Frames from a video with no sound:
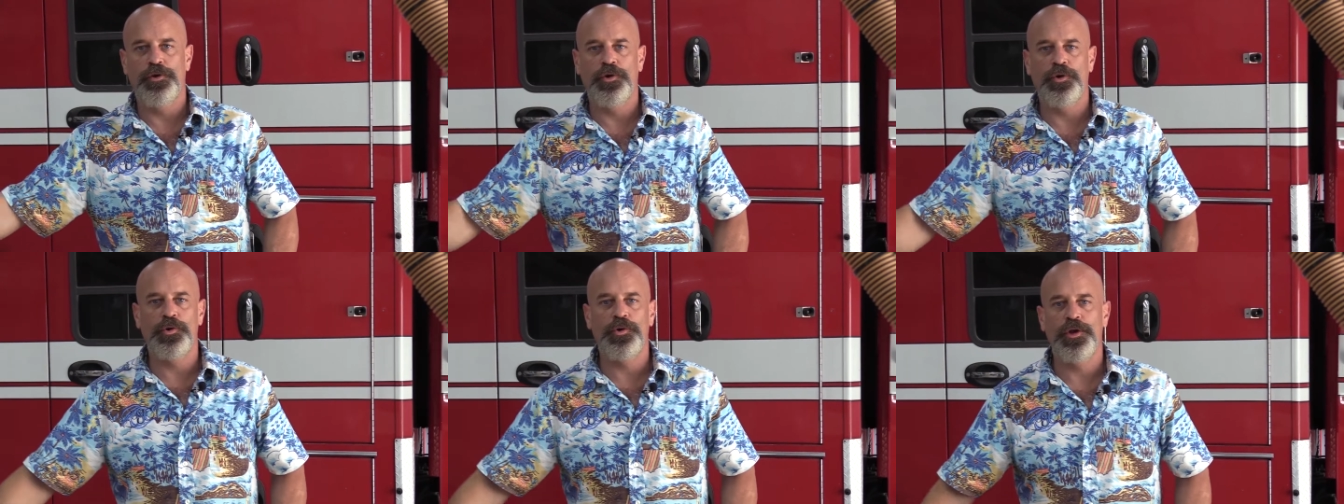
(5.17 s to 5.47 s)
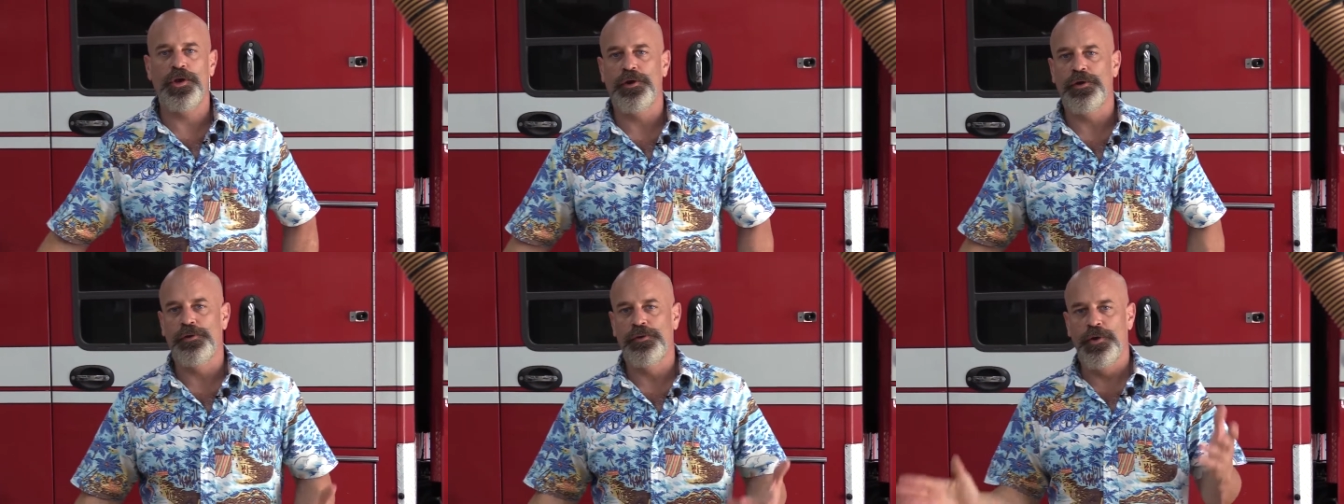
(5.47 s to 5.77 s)

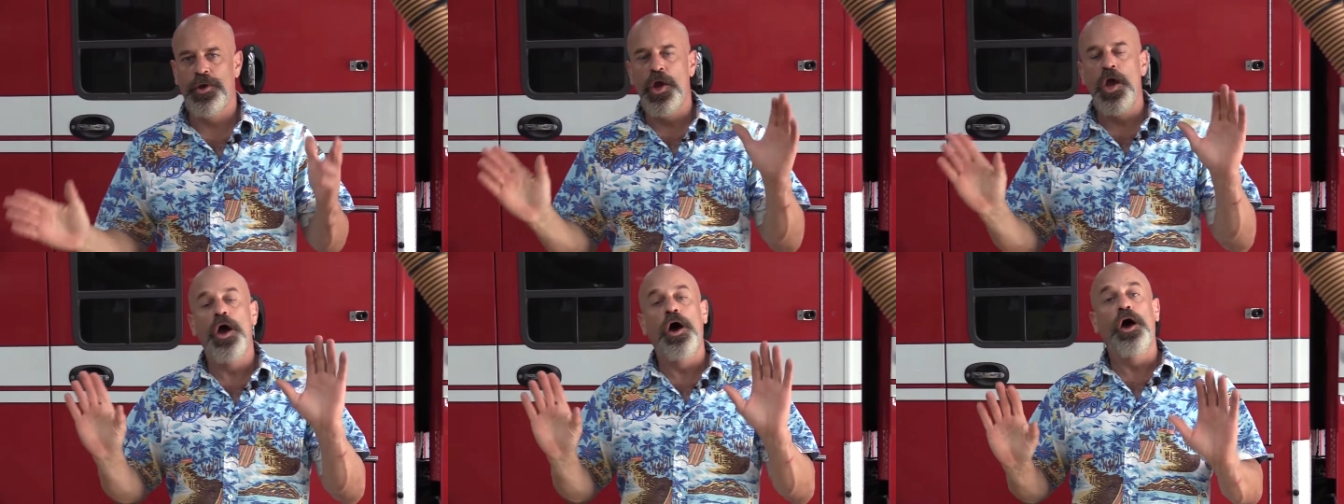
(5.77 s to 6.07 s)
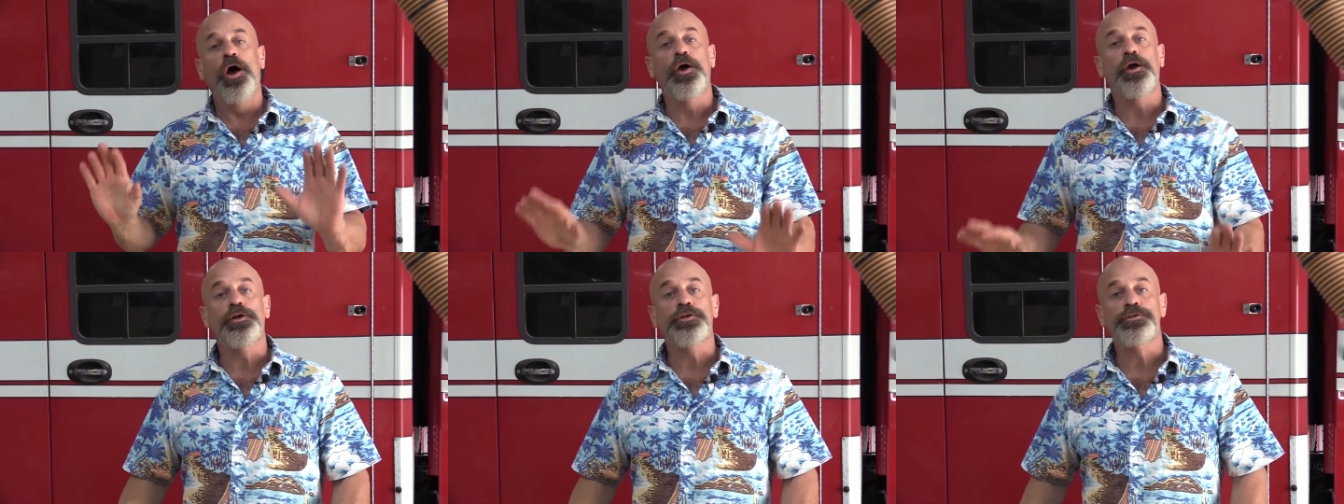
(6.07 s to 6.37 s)
Okay.
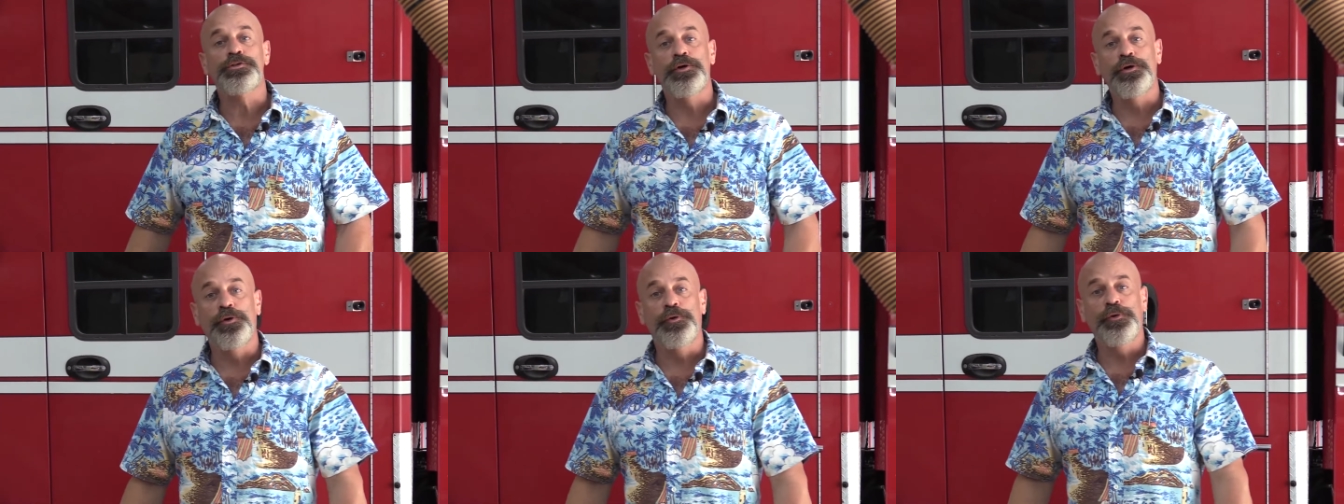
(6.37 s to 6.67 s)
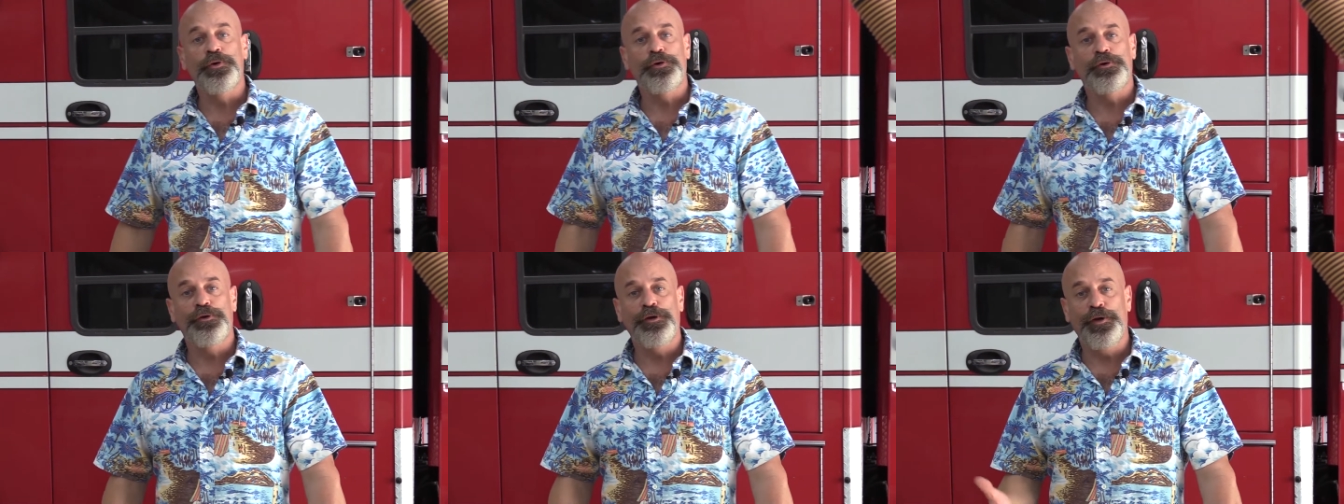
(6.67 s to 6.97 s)
All right,
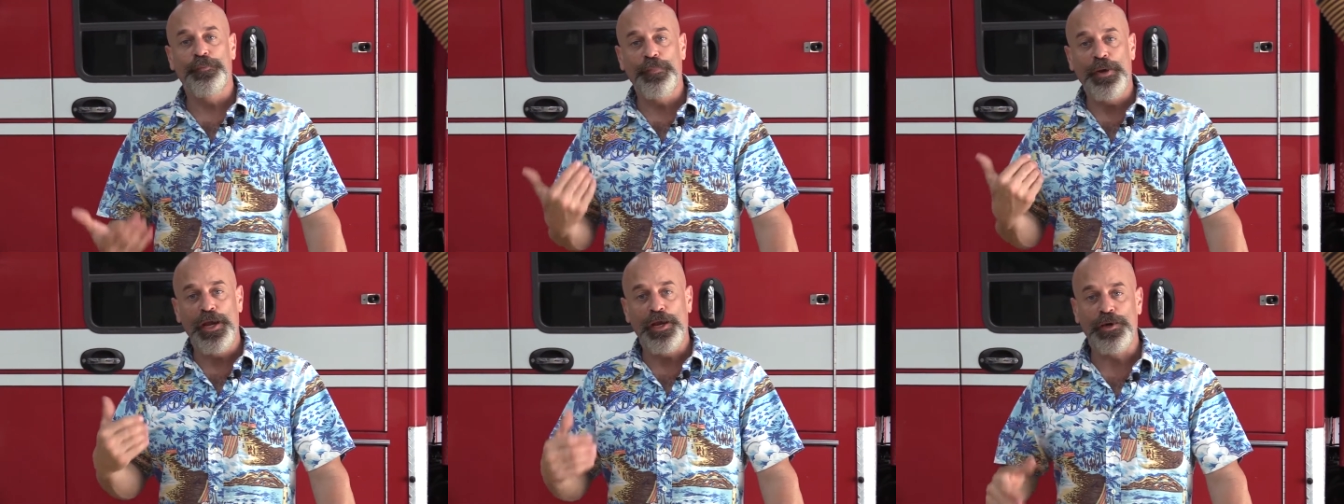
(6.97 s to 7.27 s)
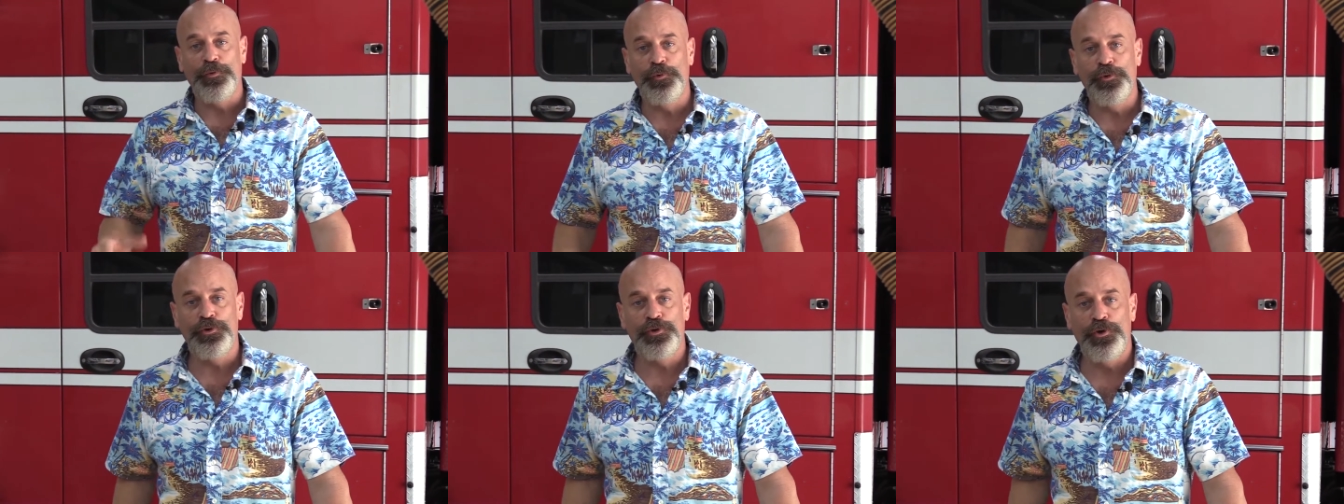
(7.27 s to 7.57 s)
so I'm
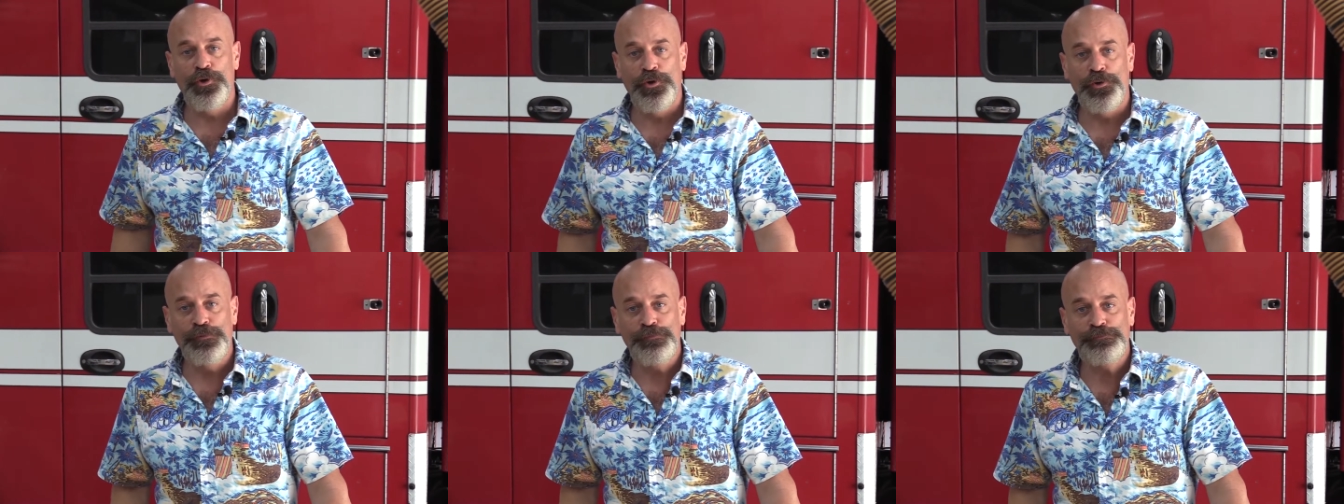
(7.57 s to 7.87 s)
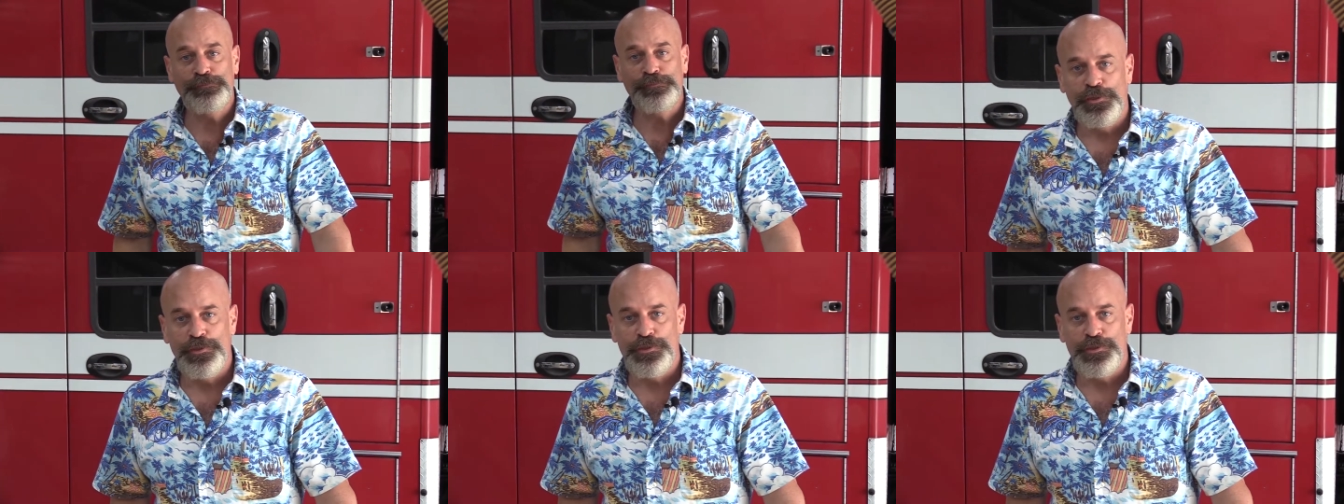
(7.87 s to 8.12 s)
back with you all.